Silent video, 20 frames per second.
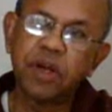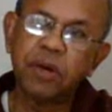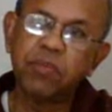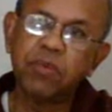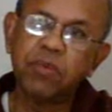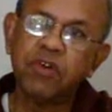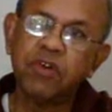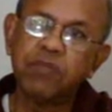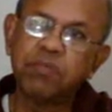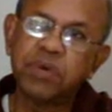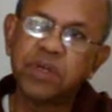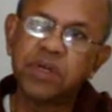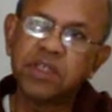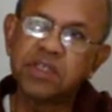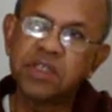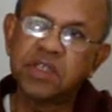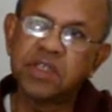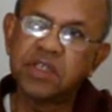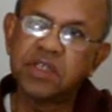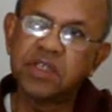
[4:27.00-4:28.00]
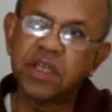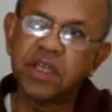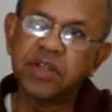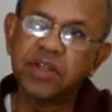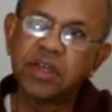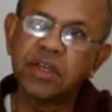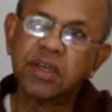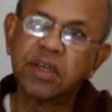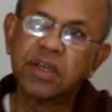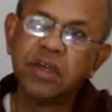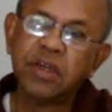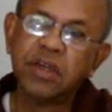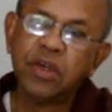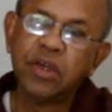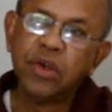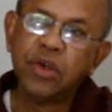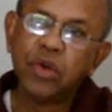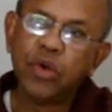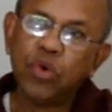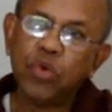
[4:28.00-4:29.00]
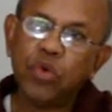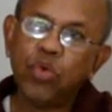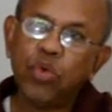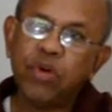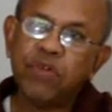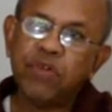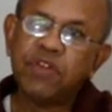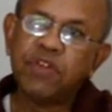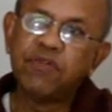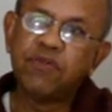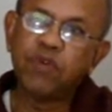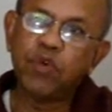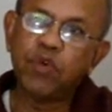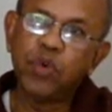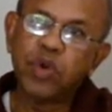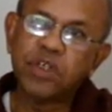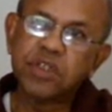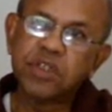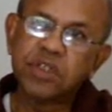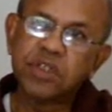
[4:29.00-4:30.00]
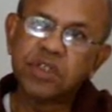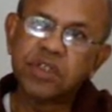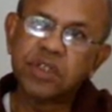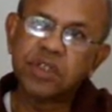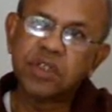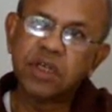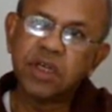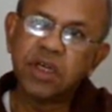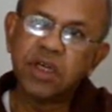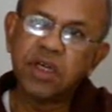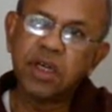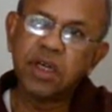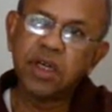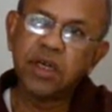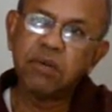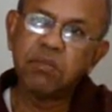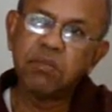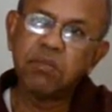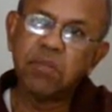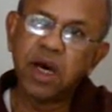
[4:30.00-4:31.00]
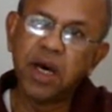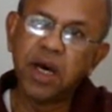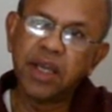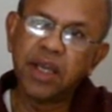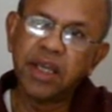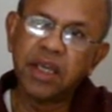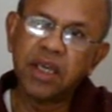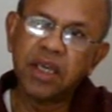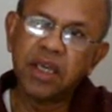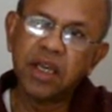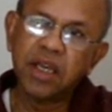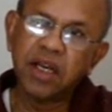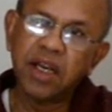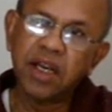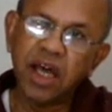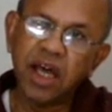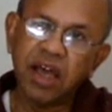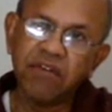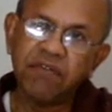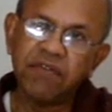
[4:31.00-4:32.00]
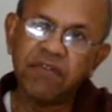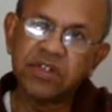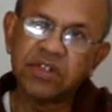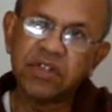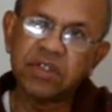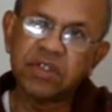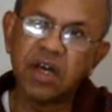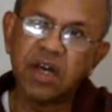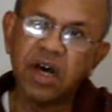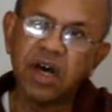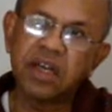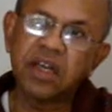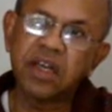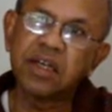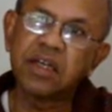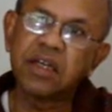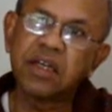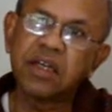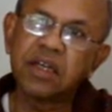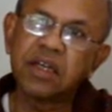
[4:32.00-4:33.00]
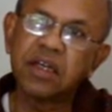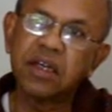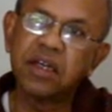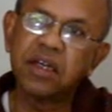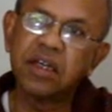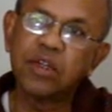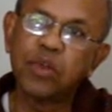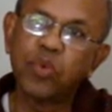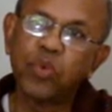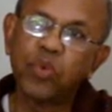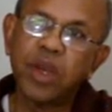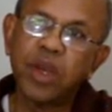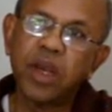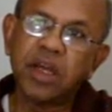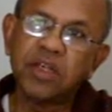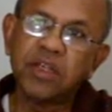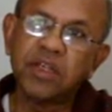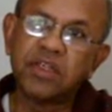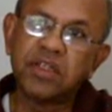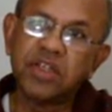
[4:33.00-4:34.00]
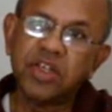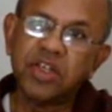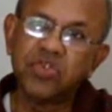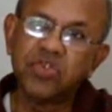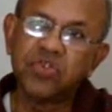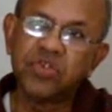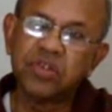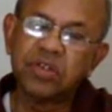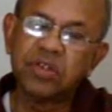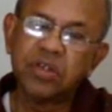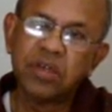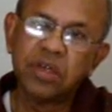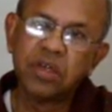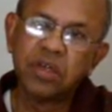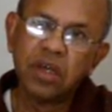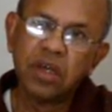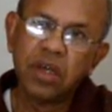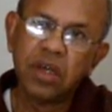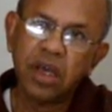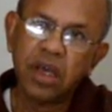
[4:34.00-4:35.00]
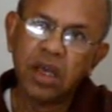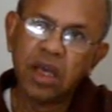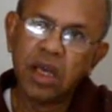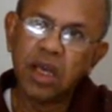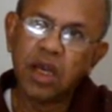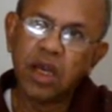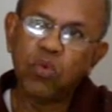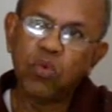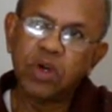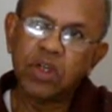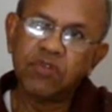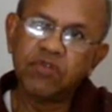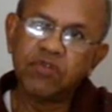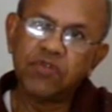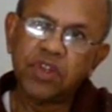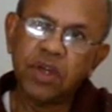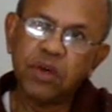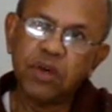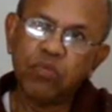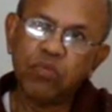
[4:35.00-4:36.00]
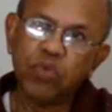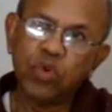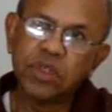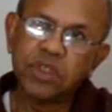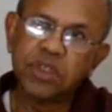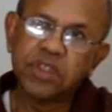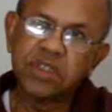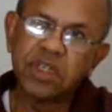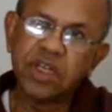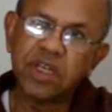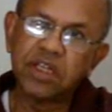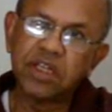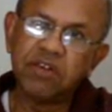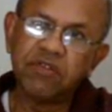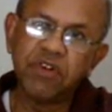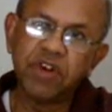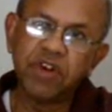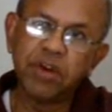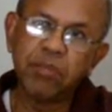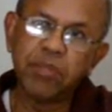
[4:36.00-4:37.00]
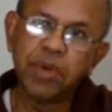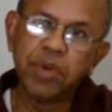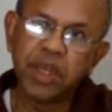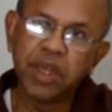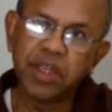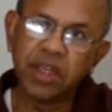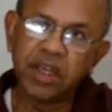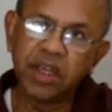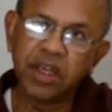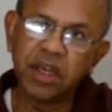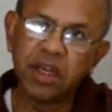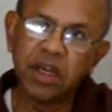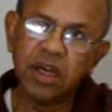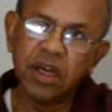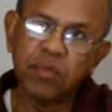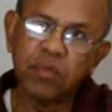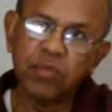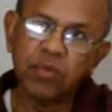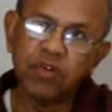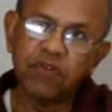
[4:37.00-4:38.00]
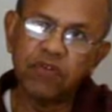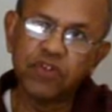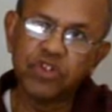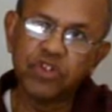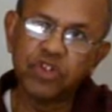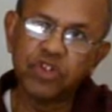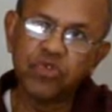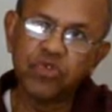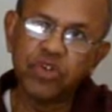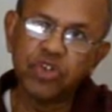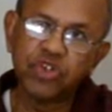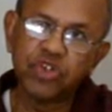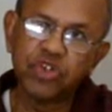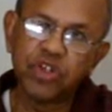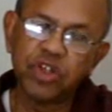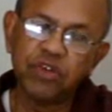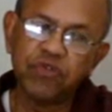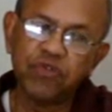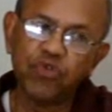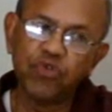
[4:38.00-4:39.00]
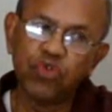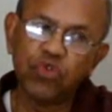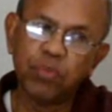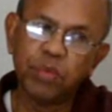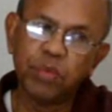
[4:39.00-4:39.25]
I have a couple of persons, I think, who have influenced my life as an architect and the way I teach. One of them was, at the very beginning, Professor Richard A.